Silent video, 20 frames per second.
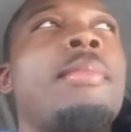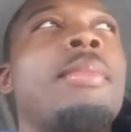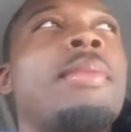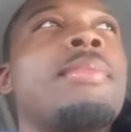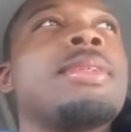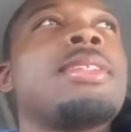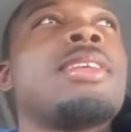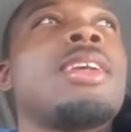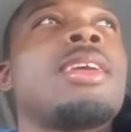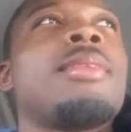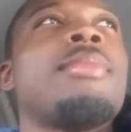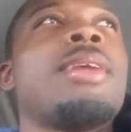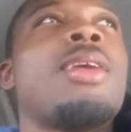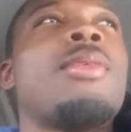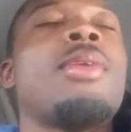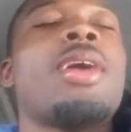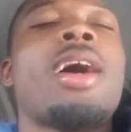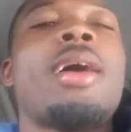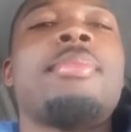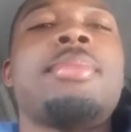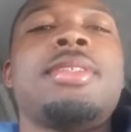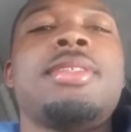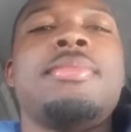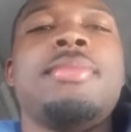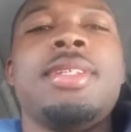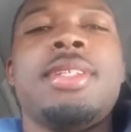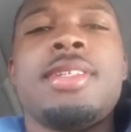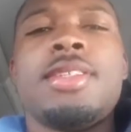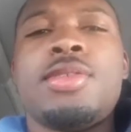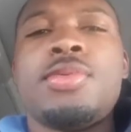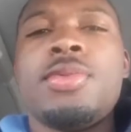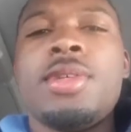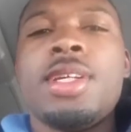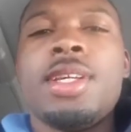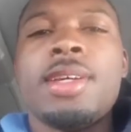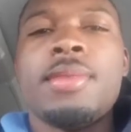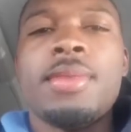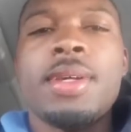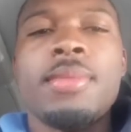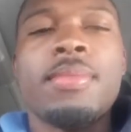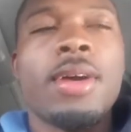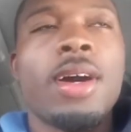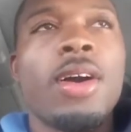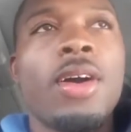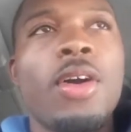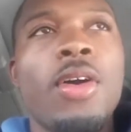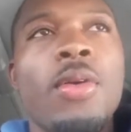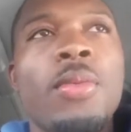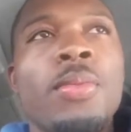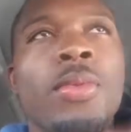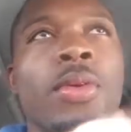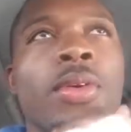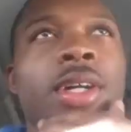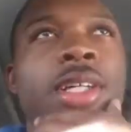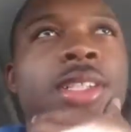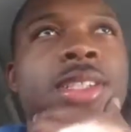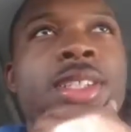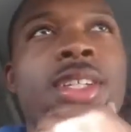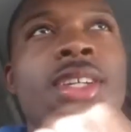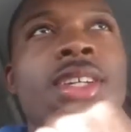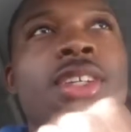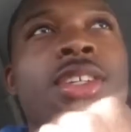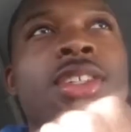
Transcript: gonna talk about what happened to me this weekend, me and my homeboys.